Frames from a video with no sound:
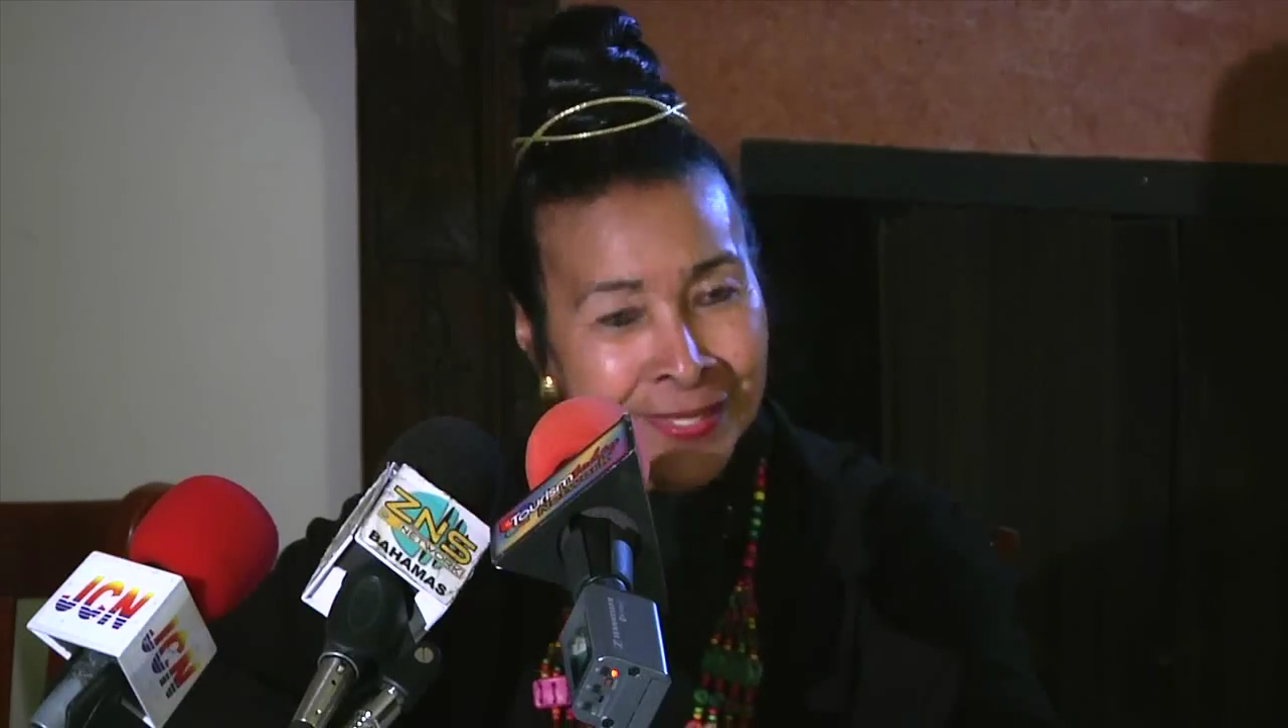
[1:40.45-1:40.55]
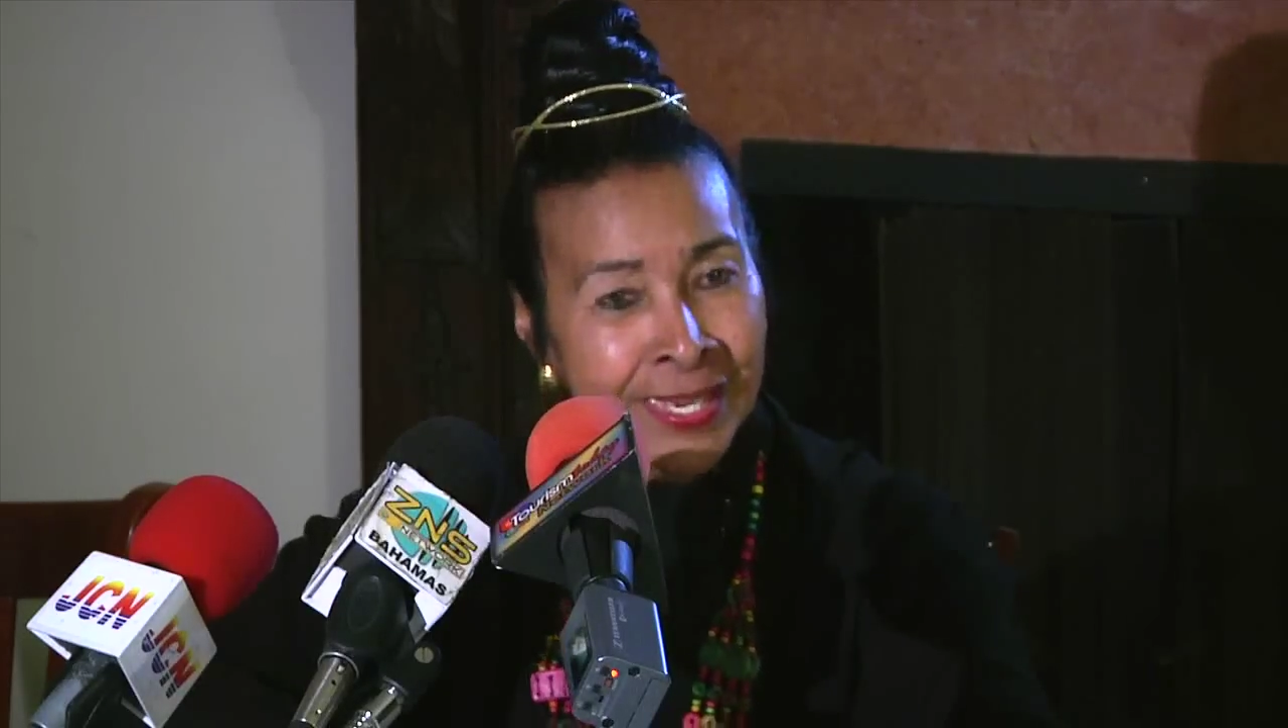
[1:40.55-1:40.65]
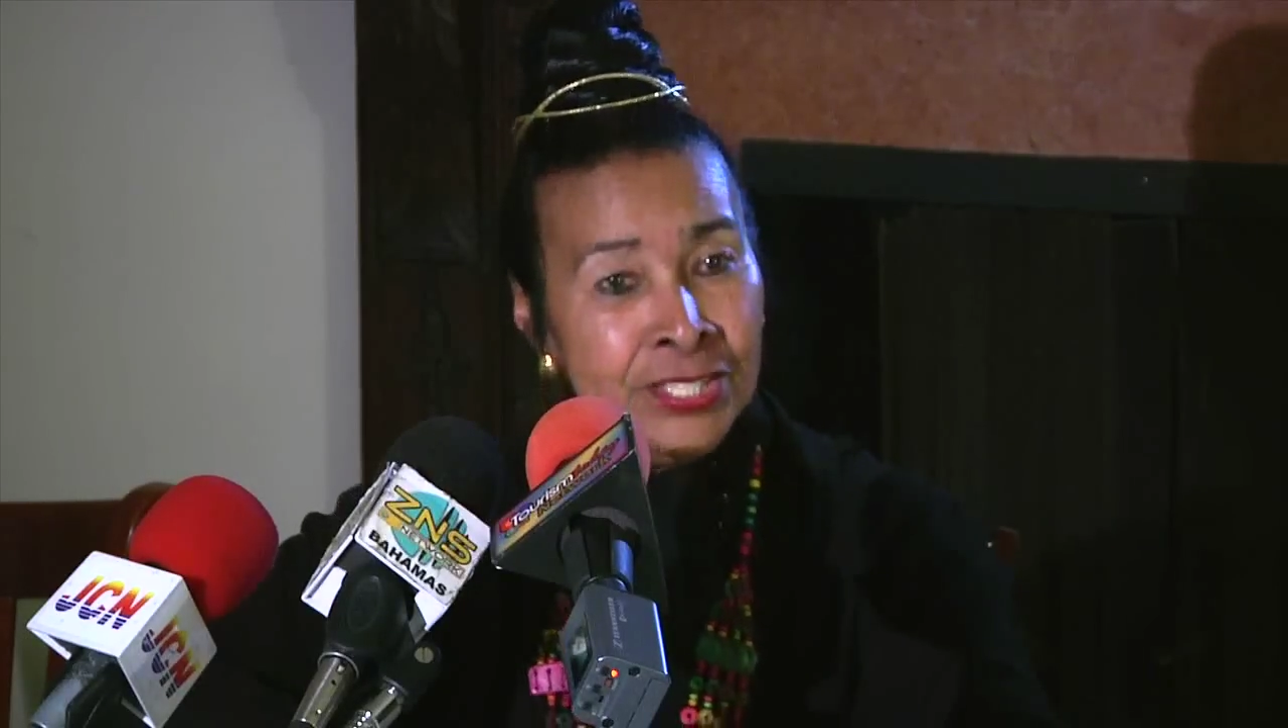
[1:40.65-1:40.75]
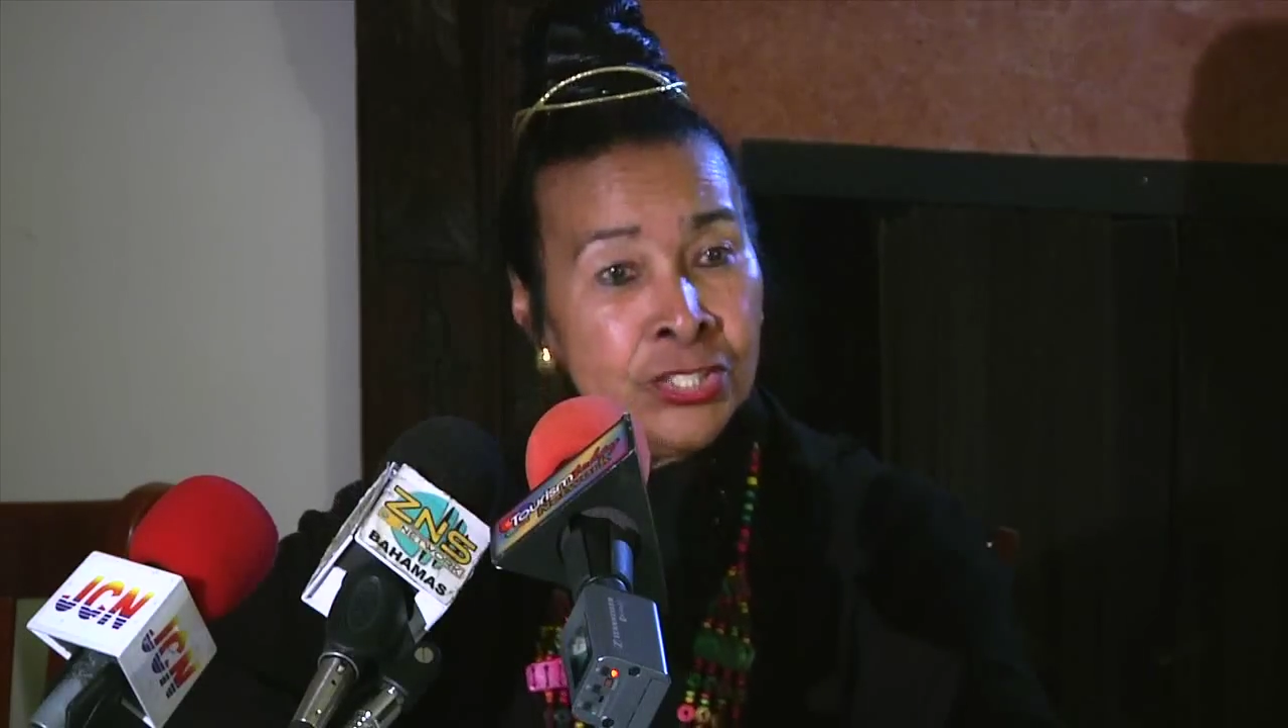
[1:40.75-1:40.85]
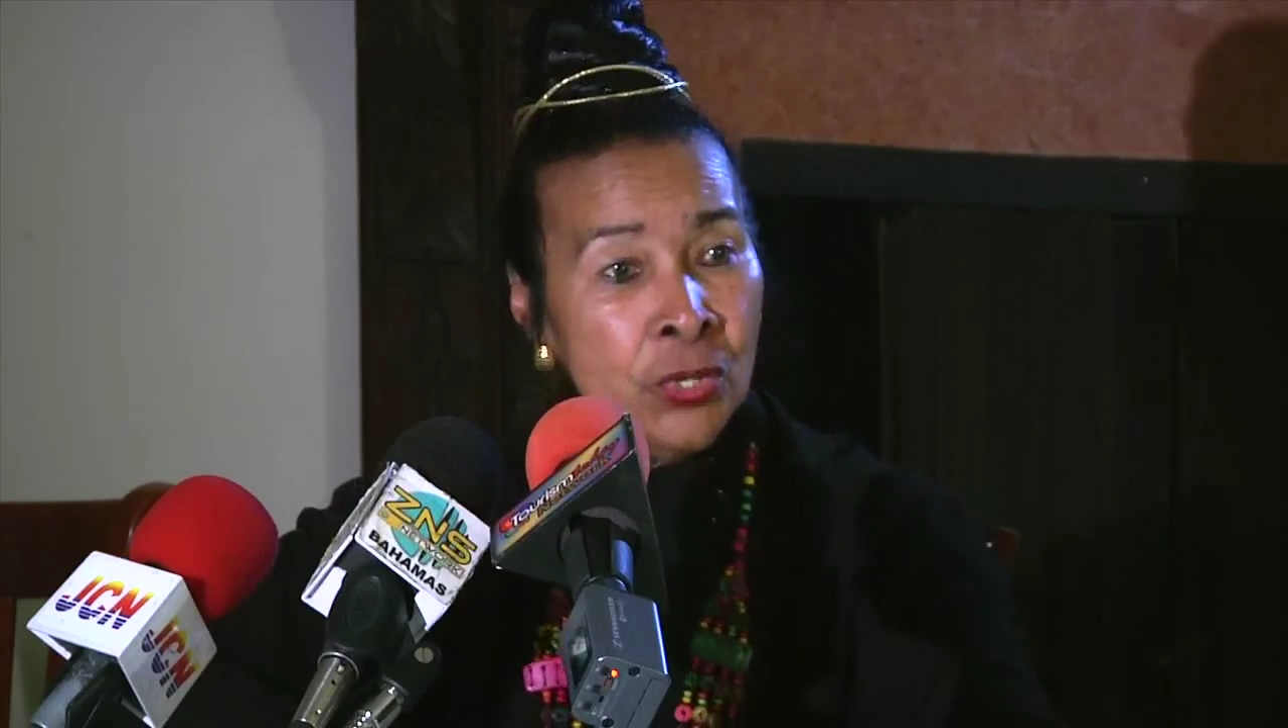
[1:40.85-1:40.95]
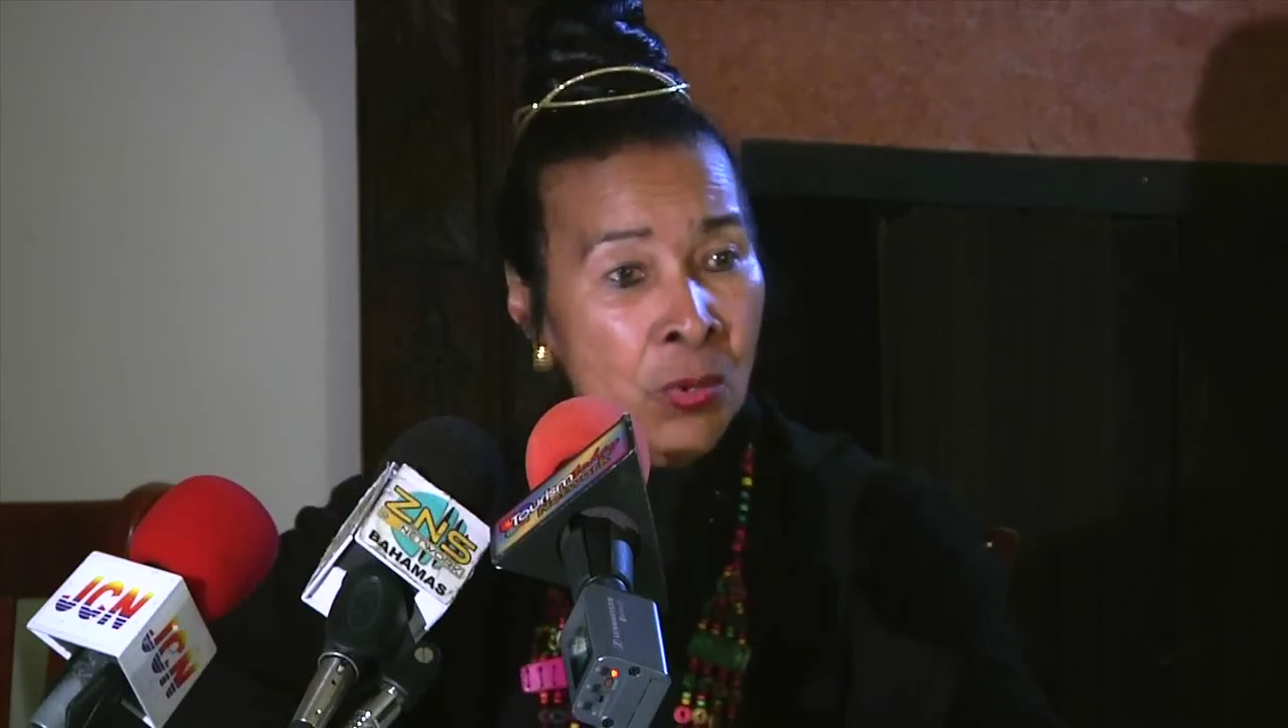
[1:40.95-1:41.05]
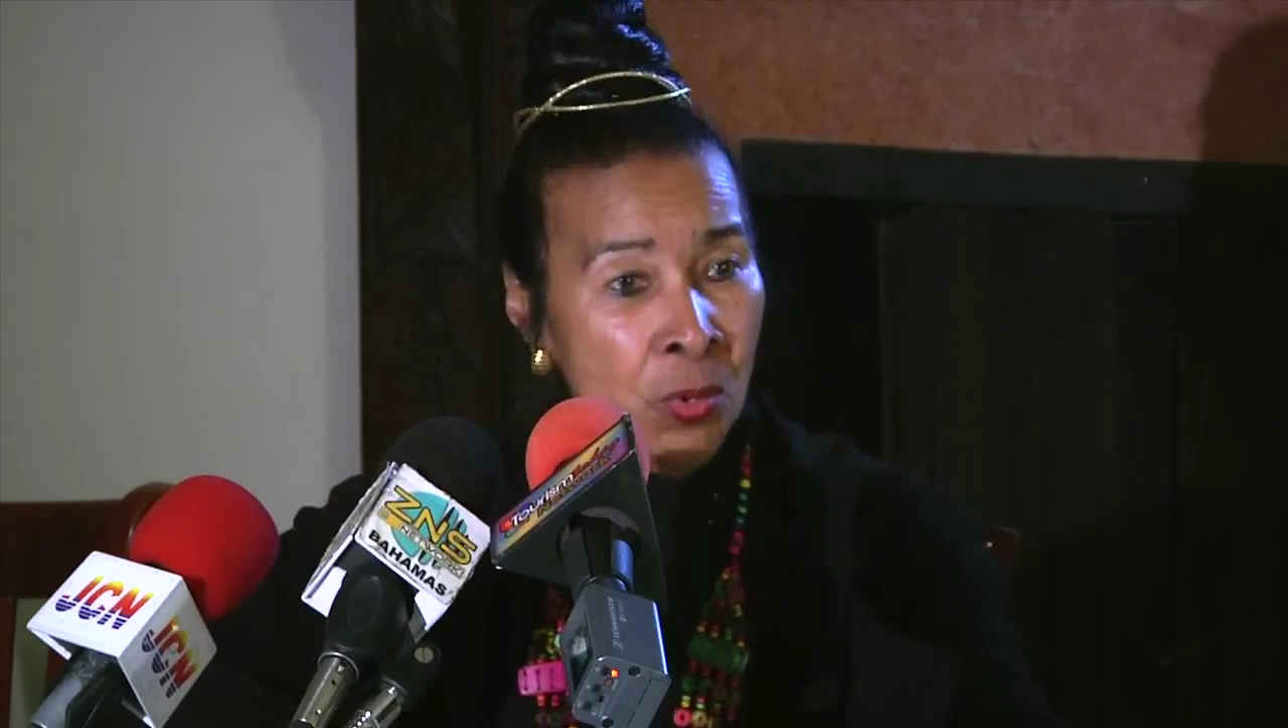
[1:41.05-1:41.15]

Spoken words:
Let's go